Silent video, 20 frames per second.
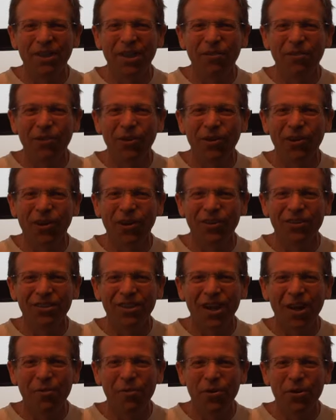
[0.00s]

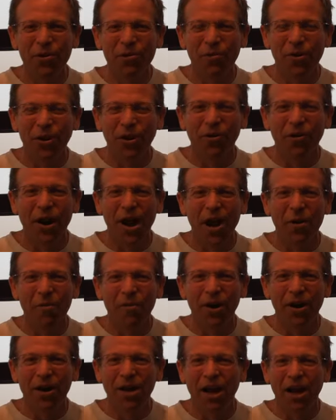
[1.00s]
difficult maneuvering
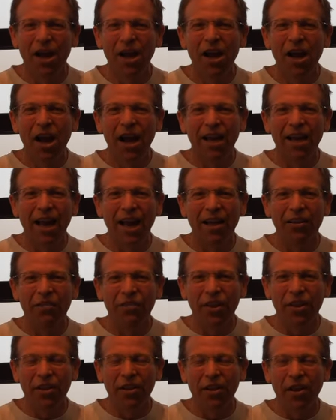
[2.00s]
around, but I got to
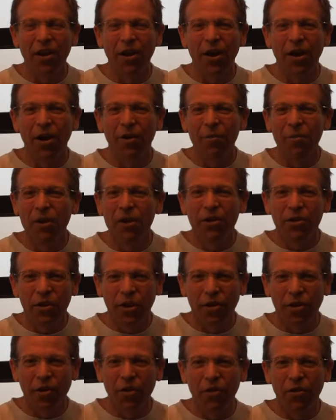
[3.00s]
say,
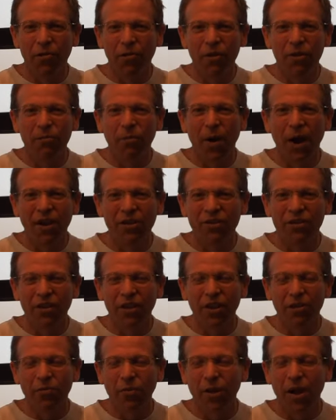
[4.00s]
the response to
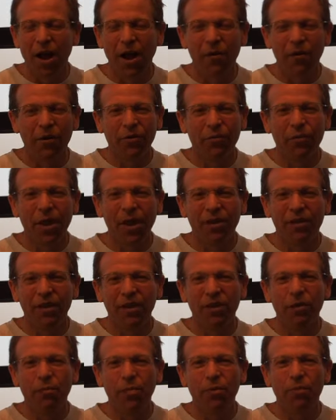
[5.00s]
this one, I'm
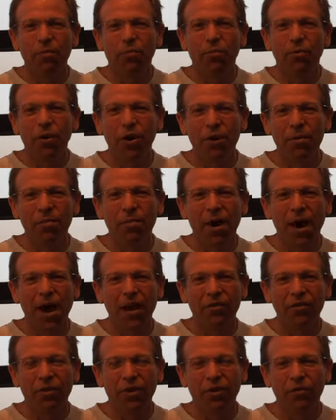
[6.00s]
expecting it to be pretty
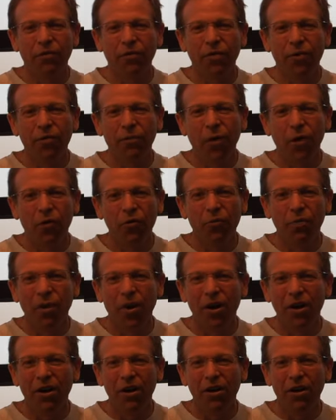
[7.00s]
positive for the most
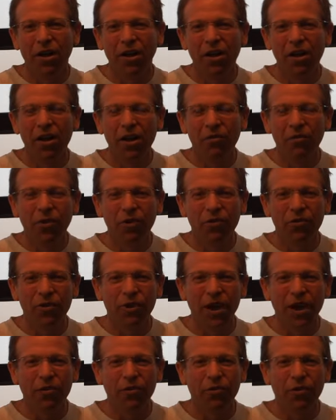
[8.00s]
part. And of course,
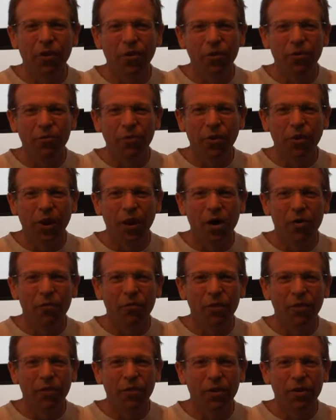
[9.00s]
you guys are always real
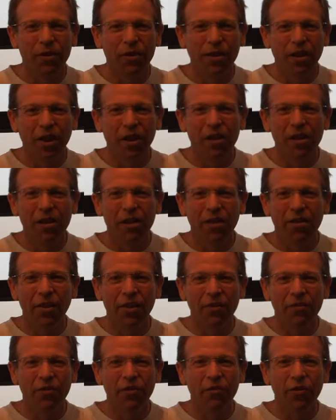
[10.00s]
helpful with the
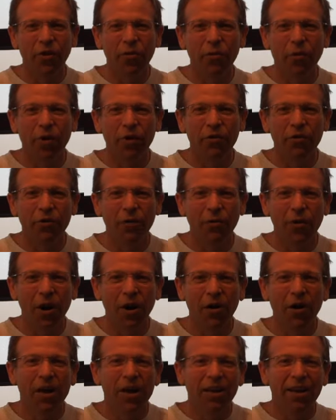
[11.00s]
things that don't work too well.